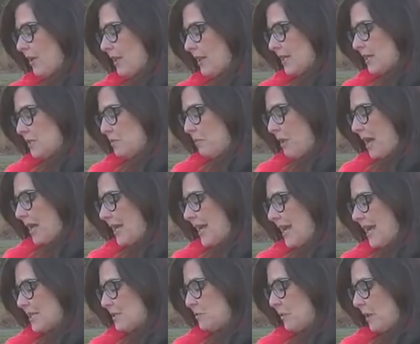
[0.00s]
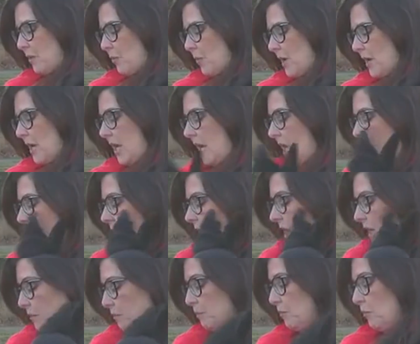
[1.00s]
that his body has been re
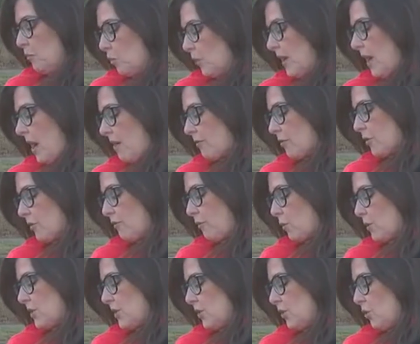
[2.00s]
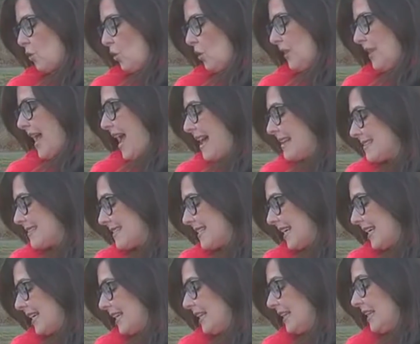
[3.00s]
recovered. The fourteen-year-old last
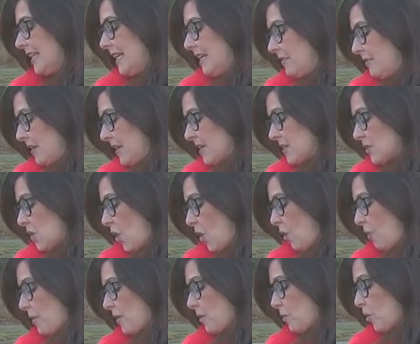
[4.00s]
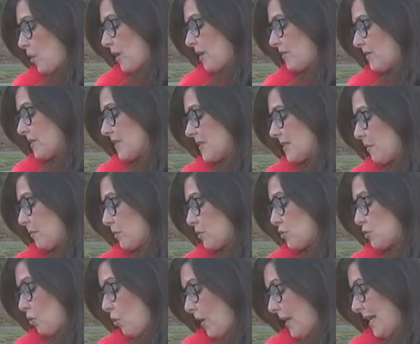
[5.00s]
seen leaving his home on the morning of December
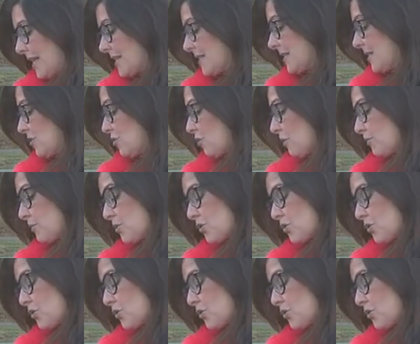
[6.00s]
twentieth, didn't show up to